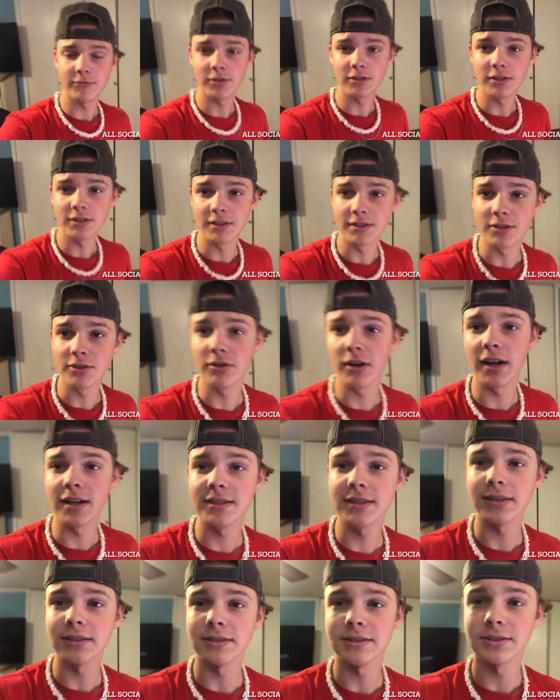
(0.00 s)
Jesus
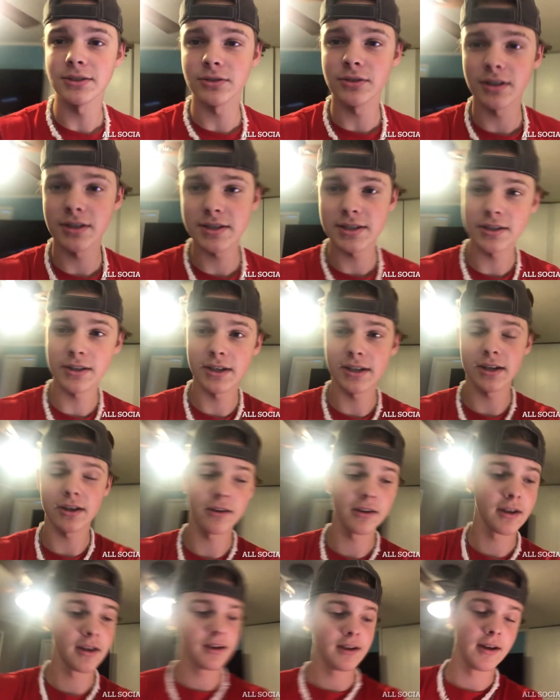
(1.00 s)
Christ, I look so crusty right
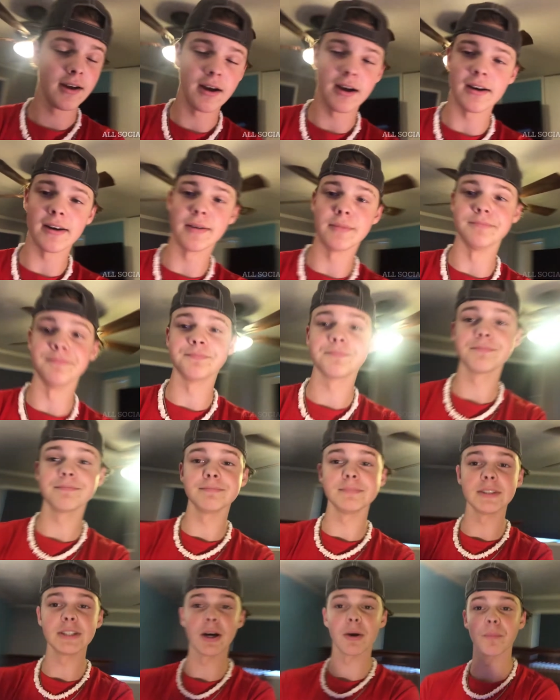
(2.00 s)
now. Um,
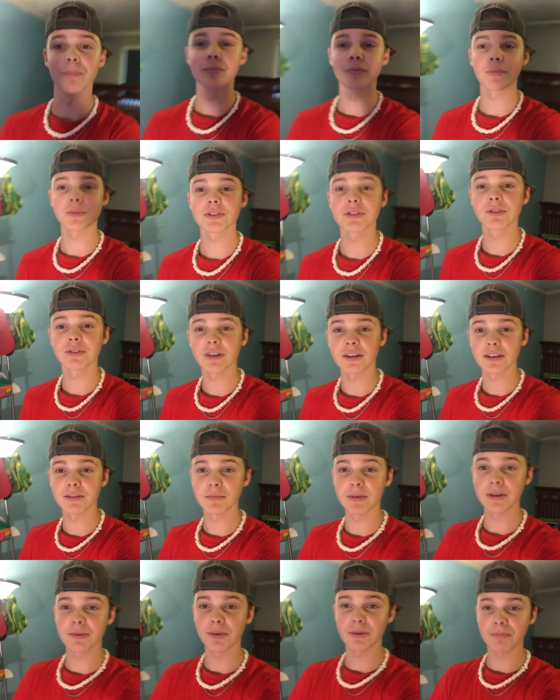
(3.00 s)
but yeah, what's going on,
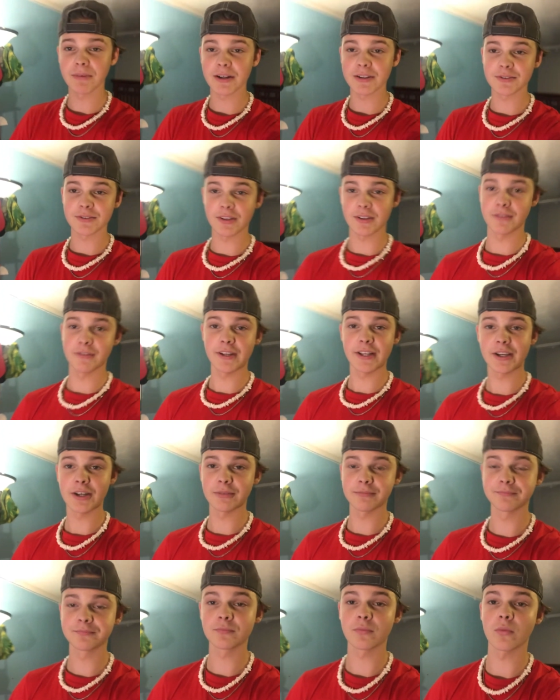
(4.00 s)
everybody? Welcome back to another video,
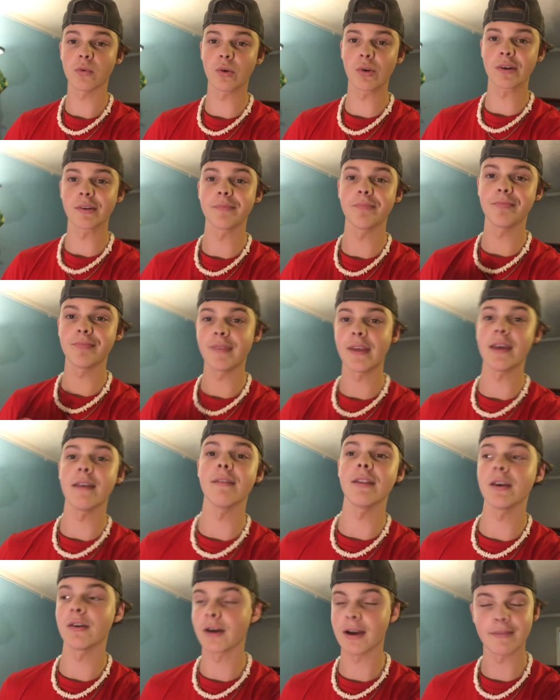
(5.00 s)
or a
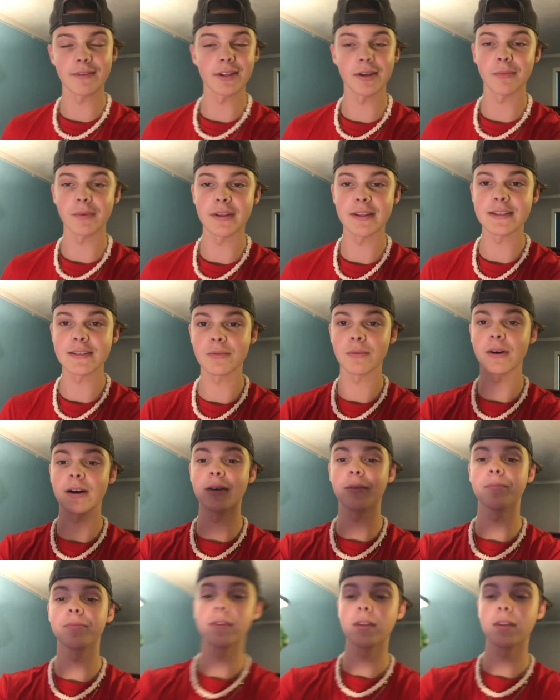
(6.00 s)
video. I haven't done one of these in a while.